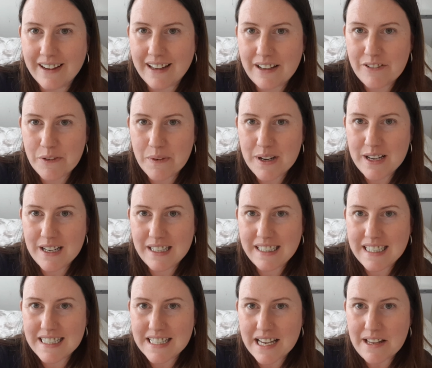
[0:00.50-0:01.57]
everyone,
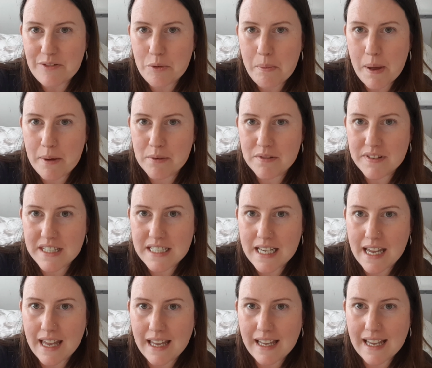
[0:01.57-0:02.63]
it's time for poem of the
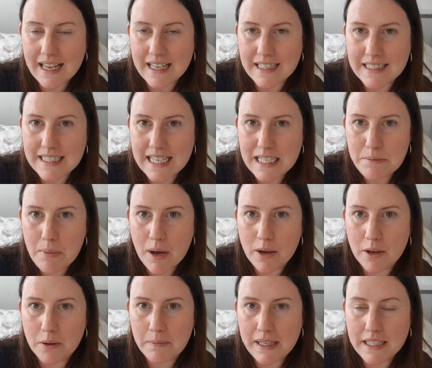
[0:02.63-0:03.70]
day and today's
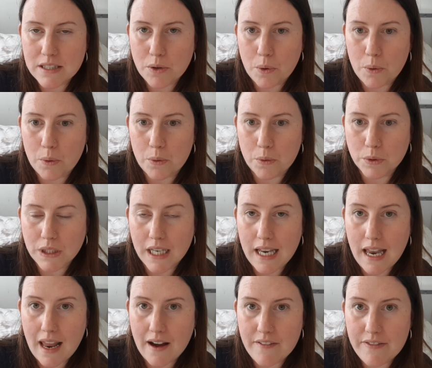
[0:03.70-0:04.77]
poem is called
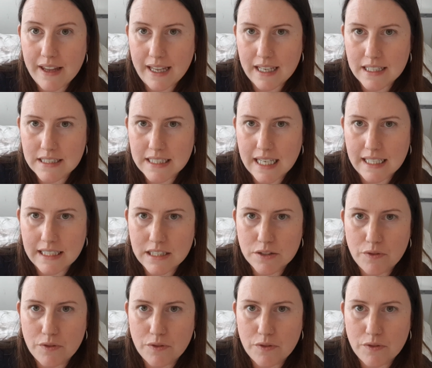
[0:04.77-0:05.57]
Love Is and it's